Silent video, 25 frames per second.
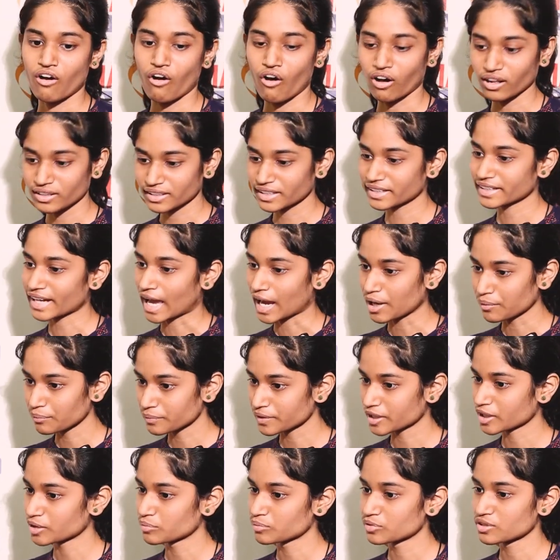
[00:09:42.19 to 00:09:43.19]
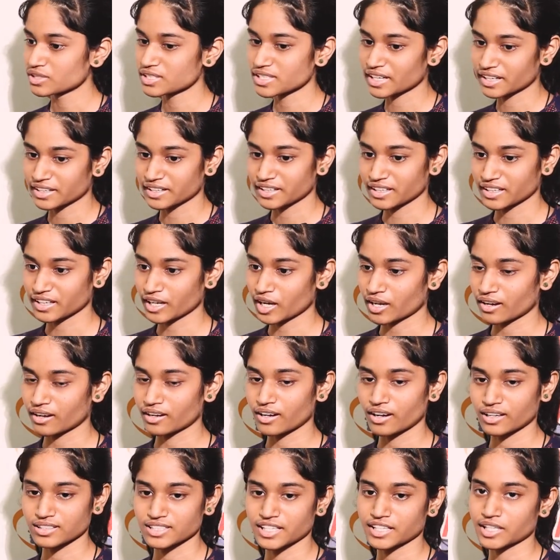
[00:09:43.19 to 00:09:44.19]
all the timetable setting,
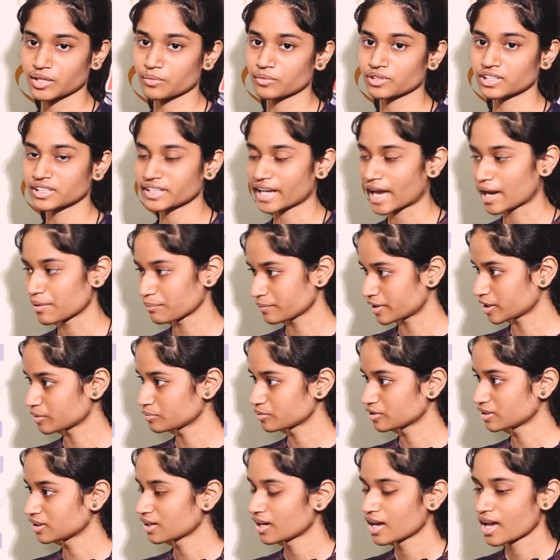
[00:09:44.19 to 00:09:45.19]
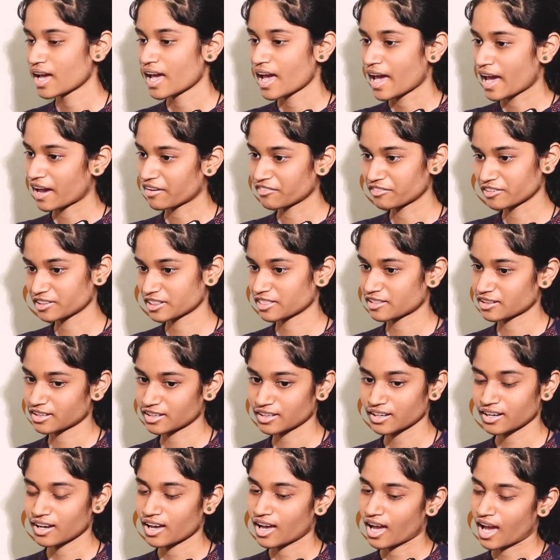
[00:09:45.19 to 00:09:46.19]
setting for the timetable,
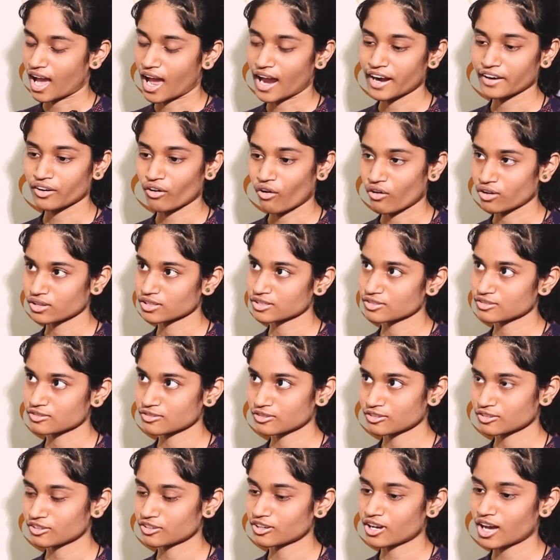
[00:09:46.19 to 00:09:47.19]
everything. And also